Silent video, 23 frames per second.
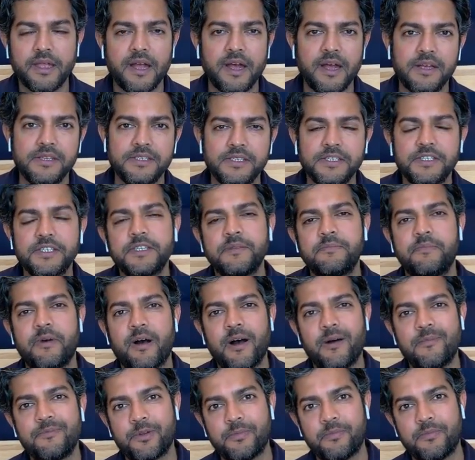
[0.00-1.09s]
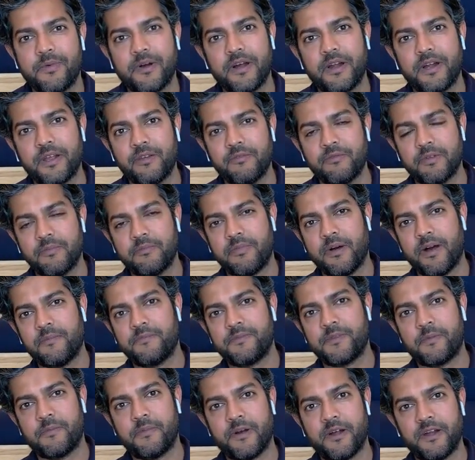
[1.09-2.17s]
guys, this is Bob Tripathi with
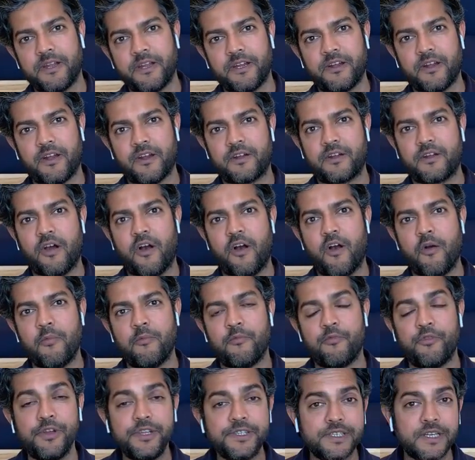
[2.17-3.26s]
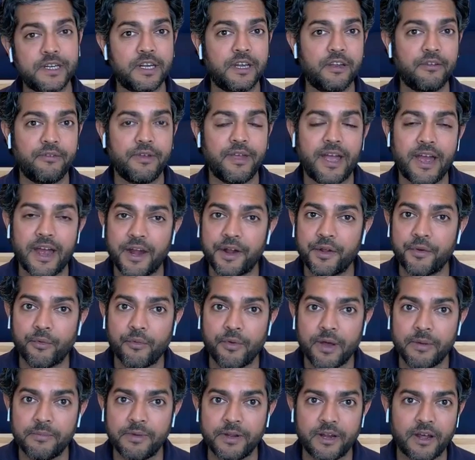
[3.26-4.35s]
BobTripathi.com. Recently we had a
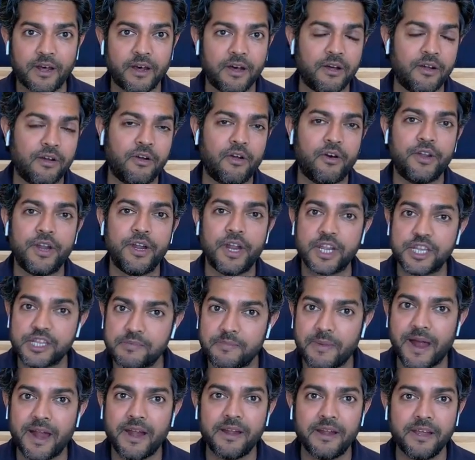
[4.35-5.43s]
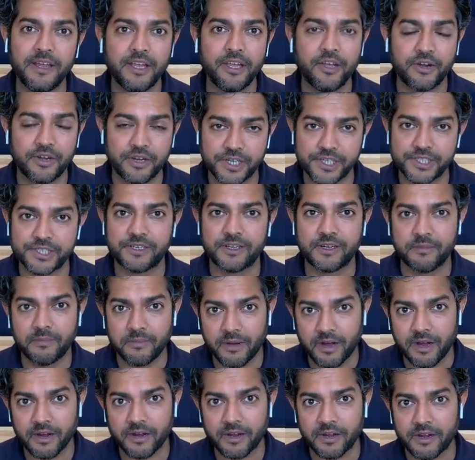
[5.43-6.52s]
webinar on expanding your digital
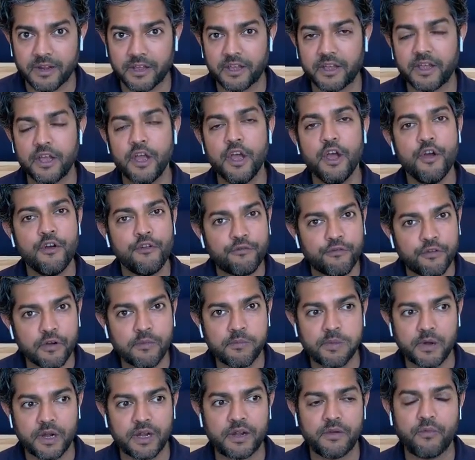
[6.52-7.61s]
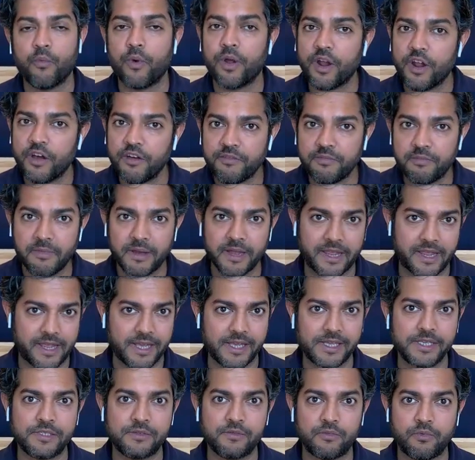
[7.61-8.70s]
marketing footprint. One of my
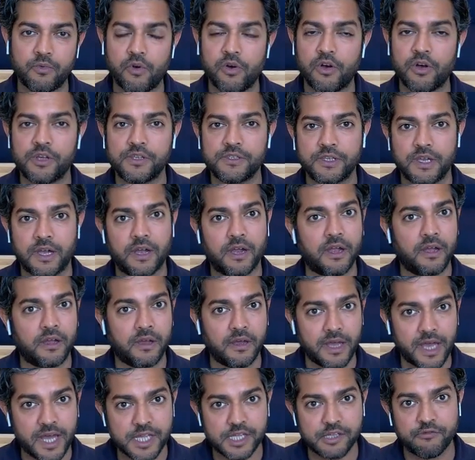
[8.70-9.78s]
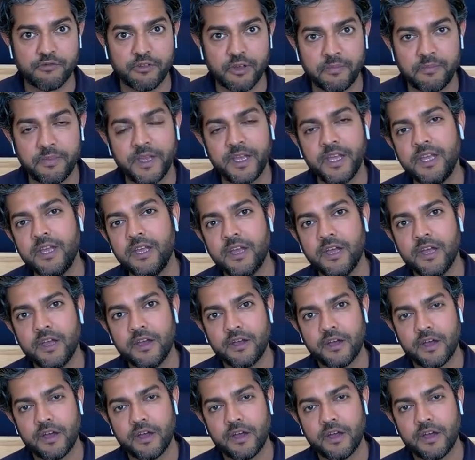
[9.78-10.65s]
guests was a SVP